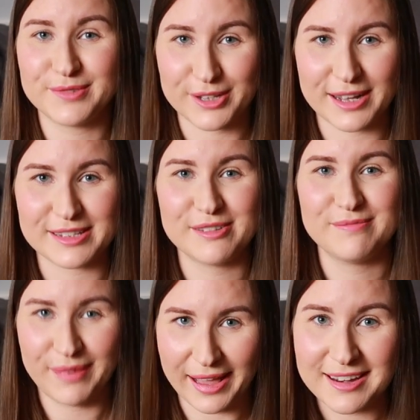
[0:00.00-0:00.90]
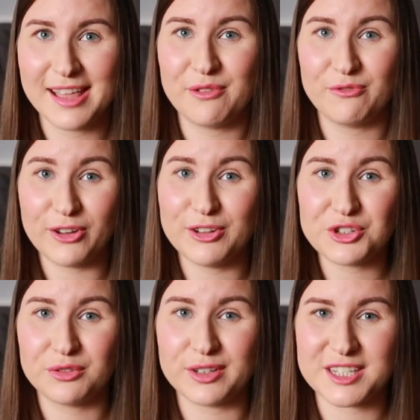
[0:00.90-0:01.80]
size bed. Very
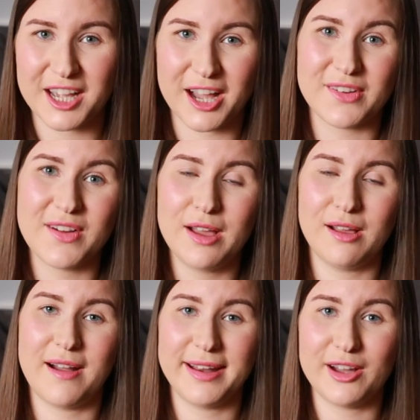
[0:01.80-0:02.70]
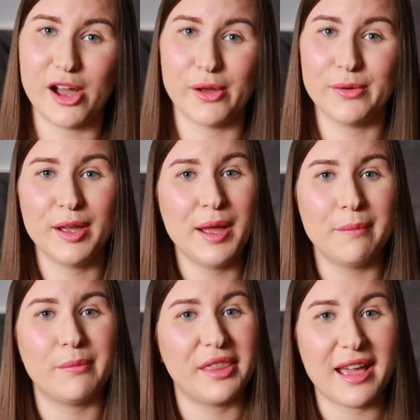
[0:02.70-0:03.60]
short video, I know,
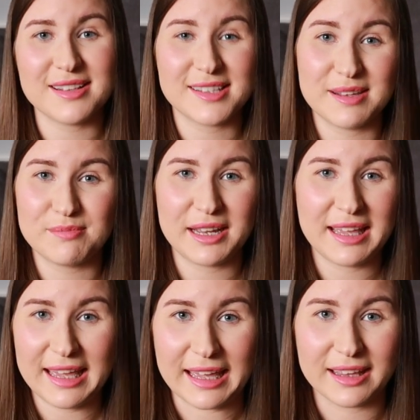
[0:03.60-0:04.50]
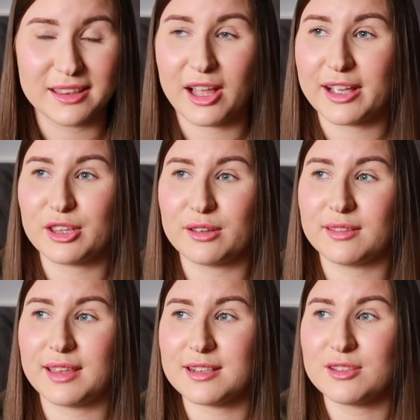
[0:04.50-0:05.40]
but that is simply it. Like,
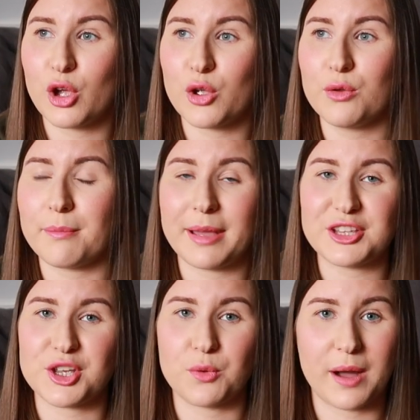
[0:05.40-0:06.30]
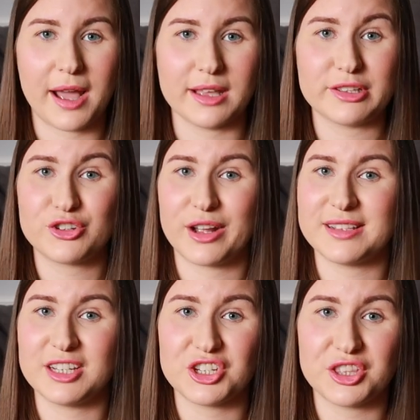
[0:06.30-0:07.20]
there's no magic way to
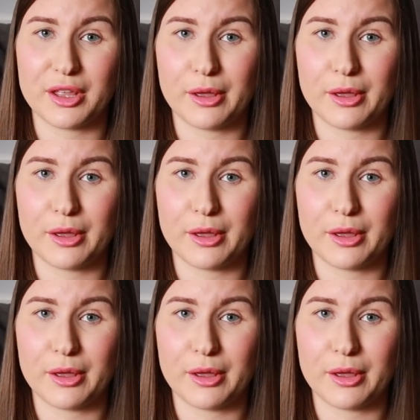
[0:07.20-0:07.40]
transition